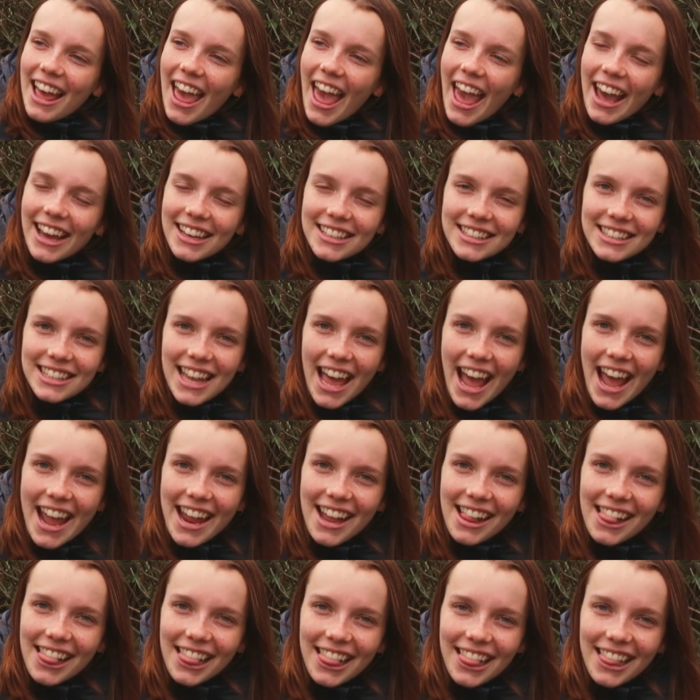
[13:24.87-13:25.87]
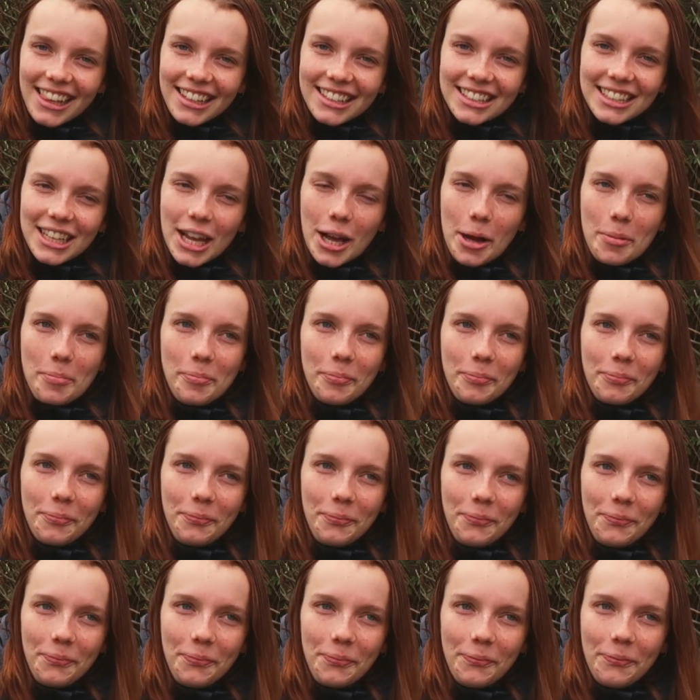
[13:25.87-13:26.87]
exhale
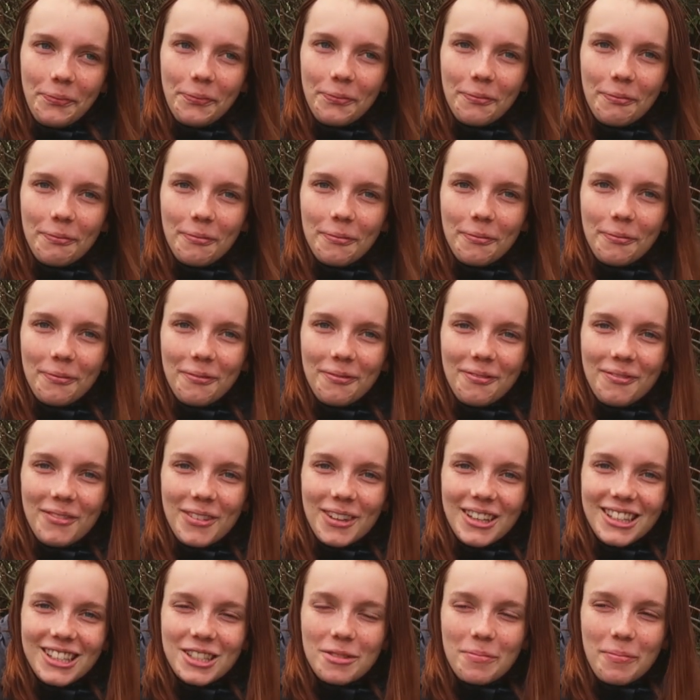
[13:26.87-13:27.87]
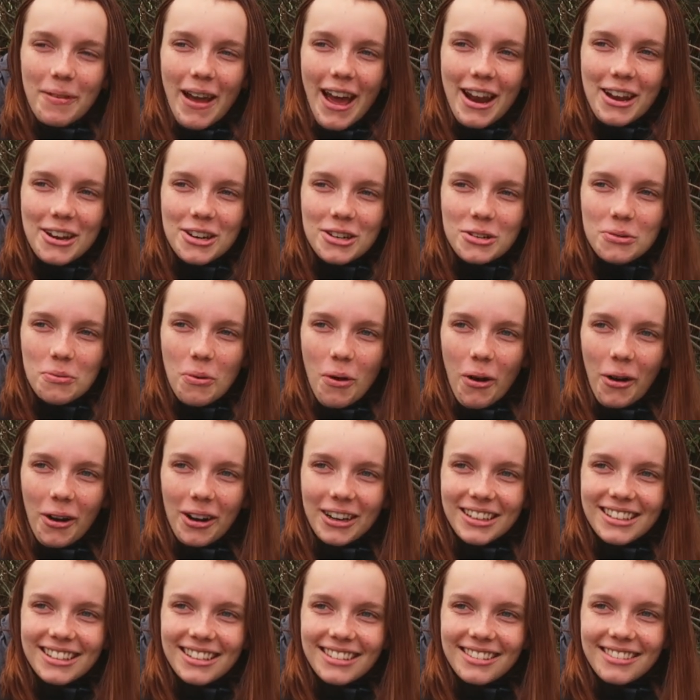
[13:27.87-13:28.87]
some Spanish
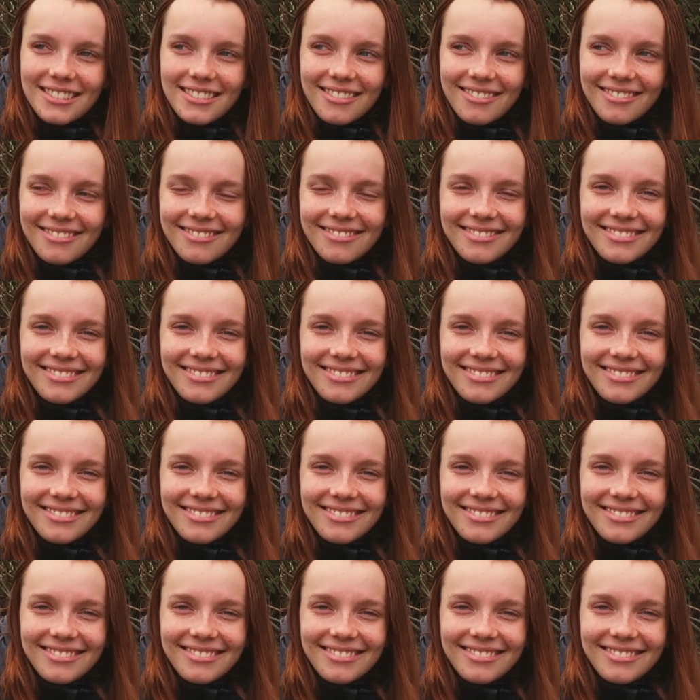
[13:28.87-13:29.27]
words.